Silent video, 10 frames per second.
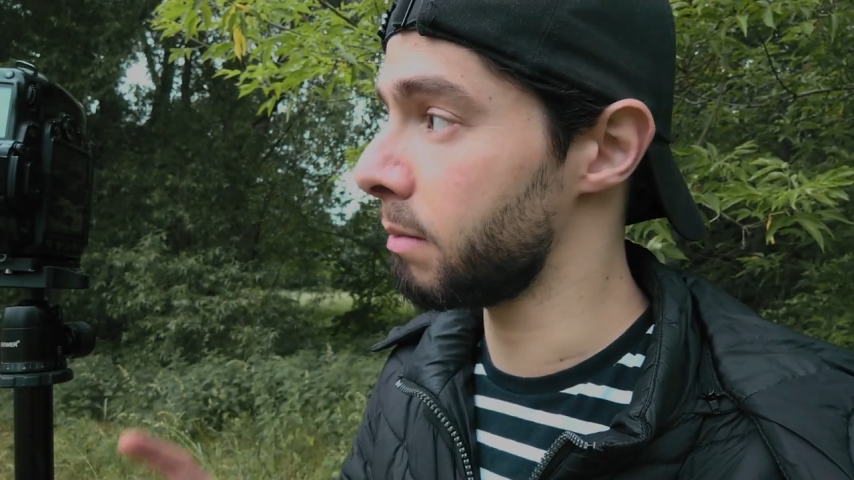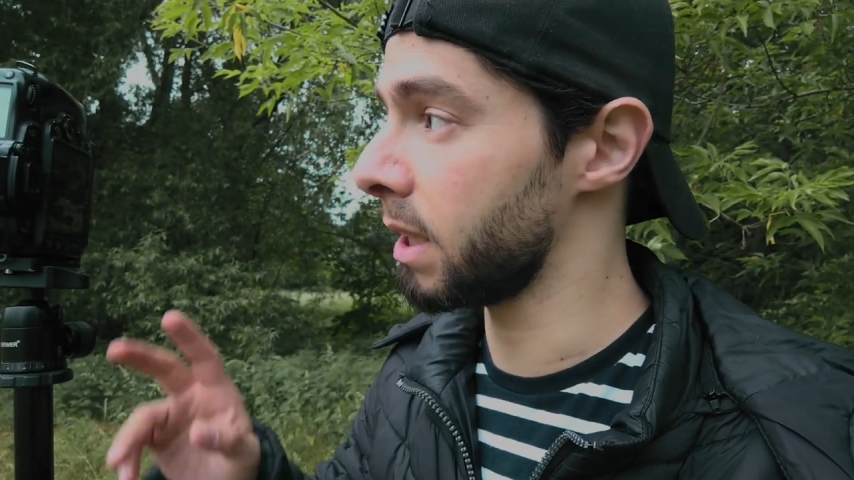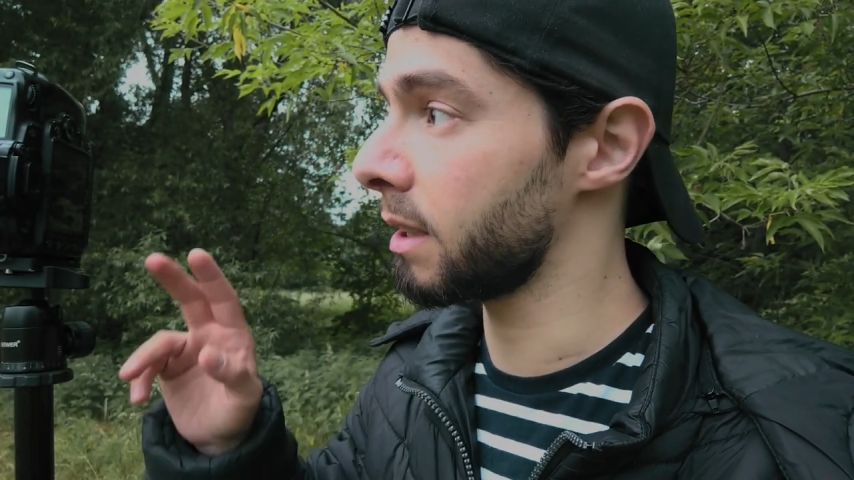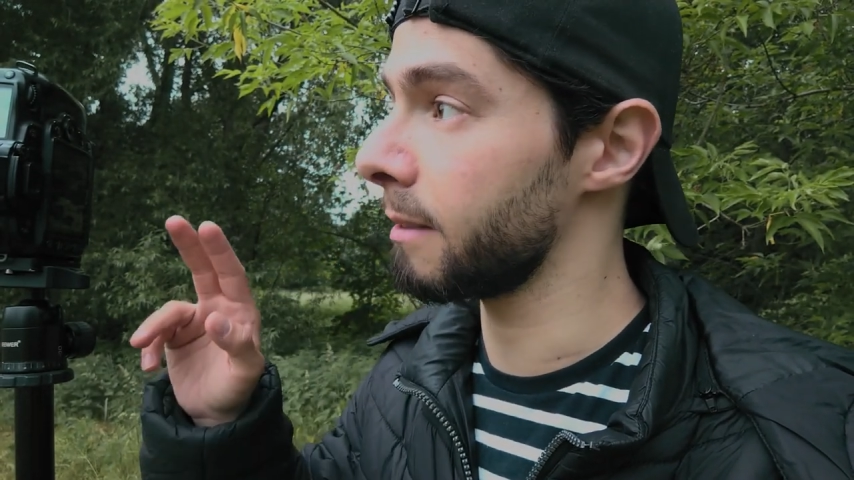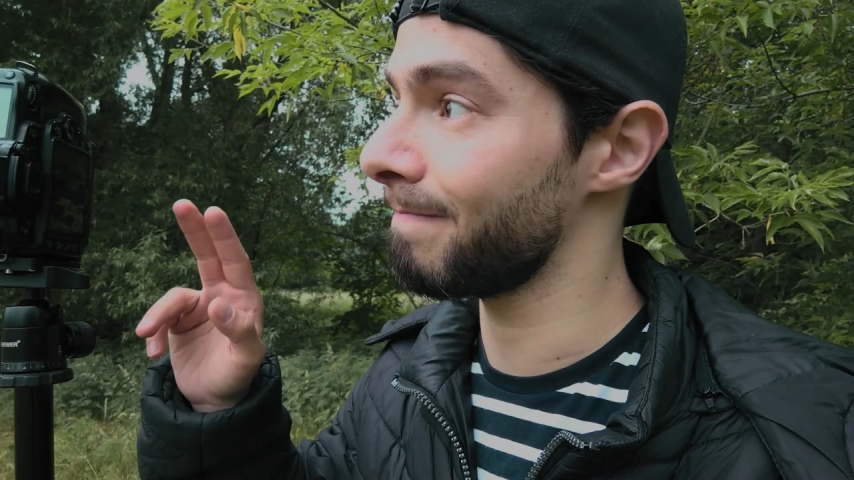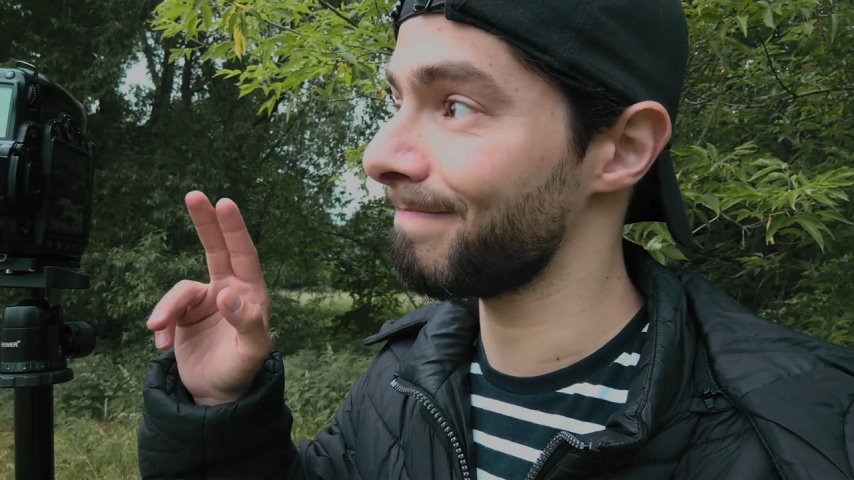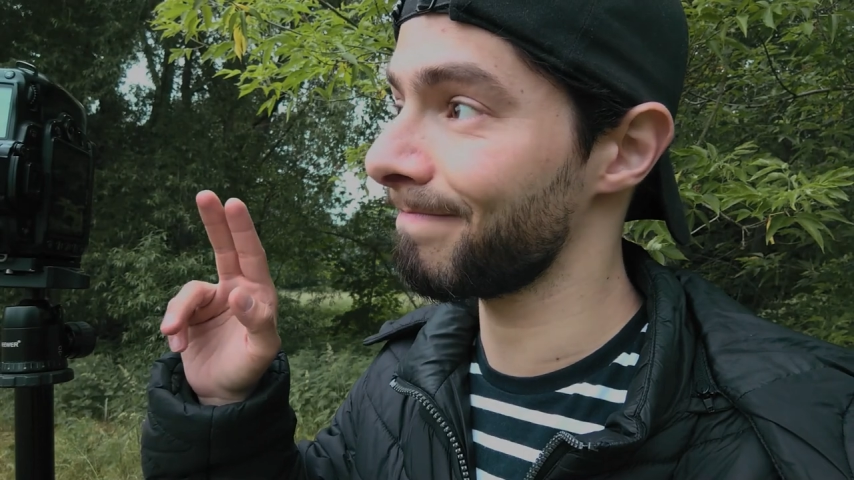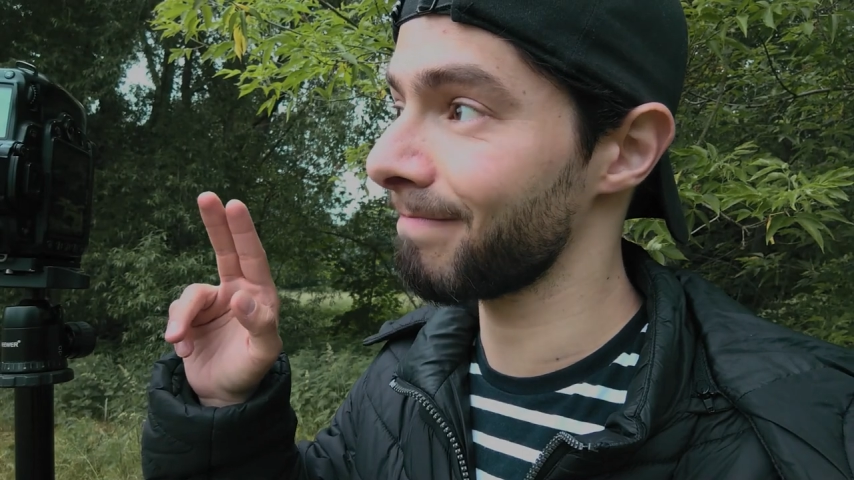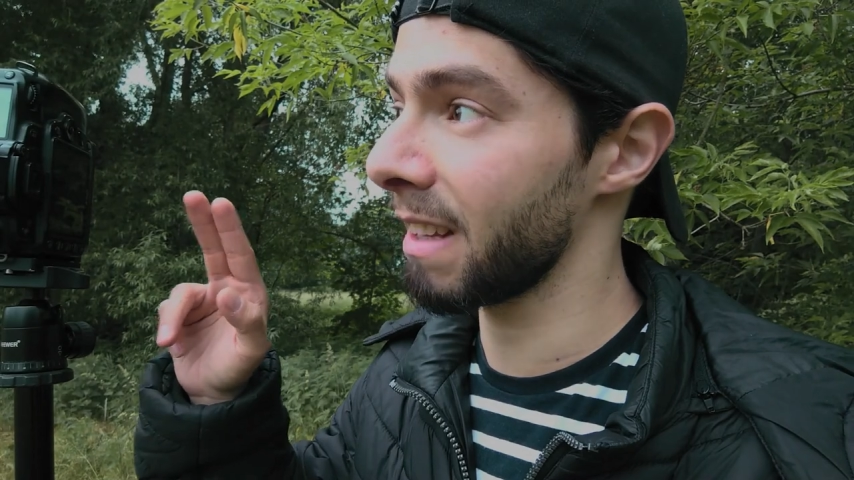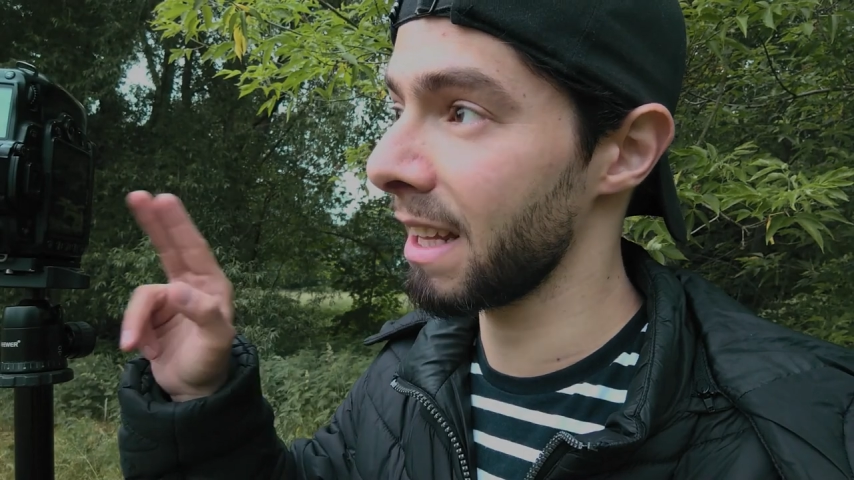But
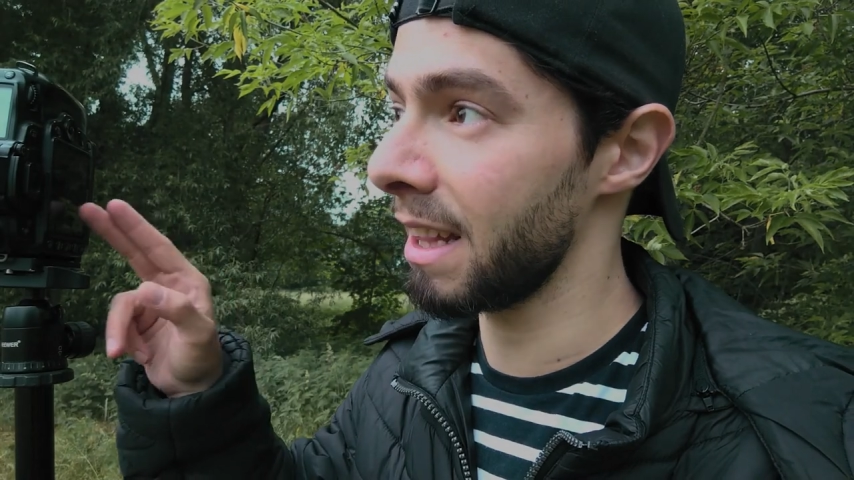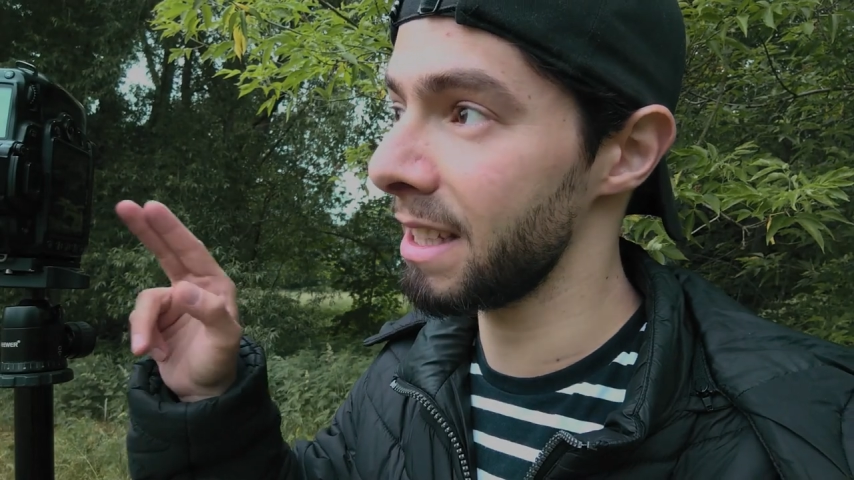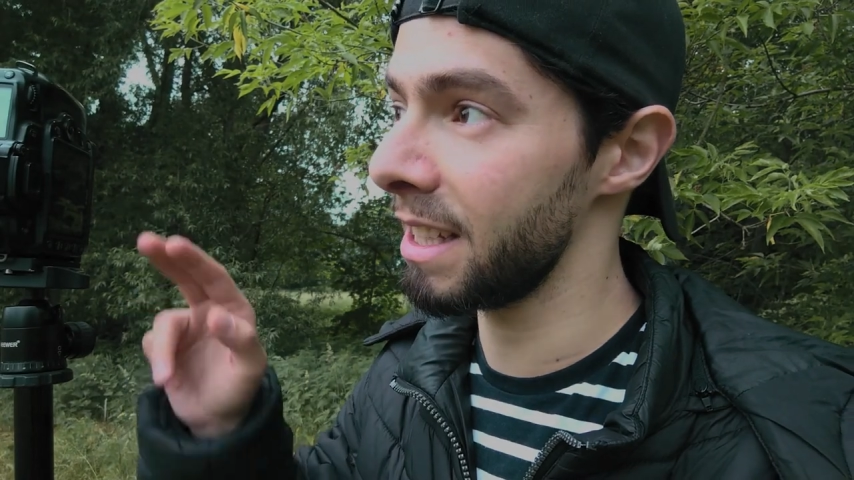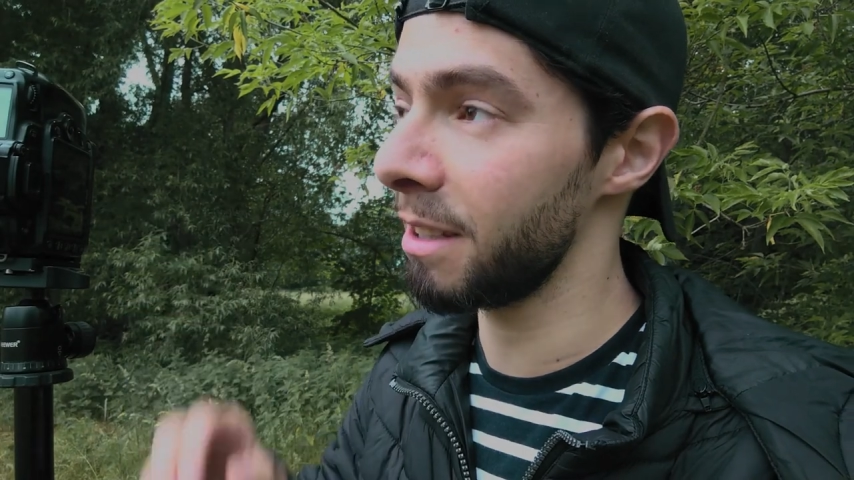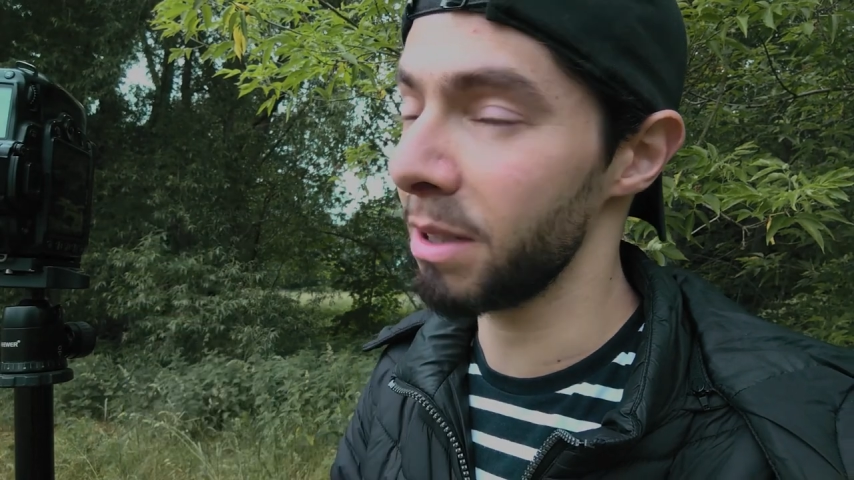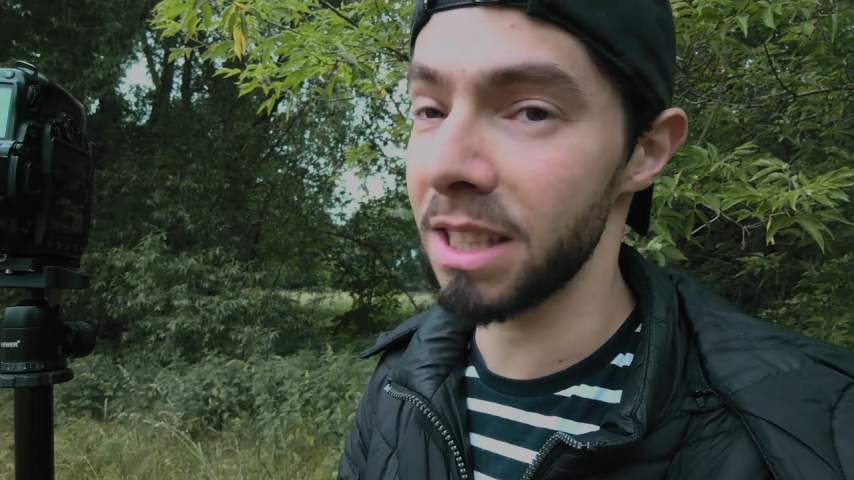the Sigma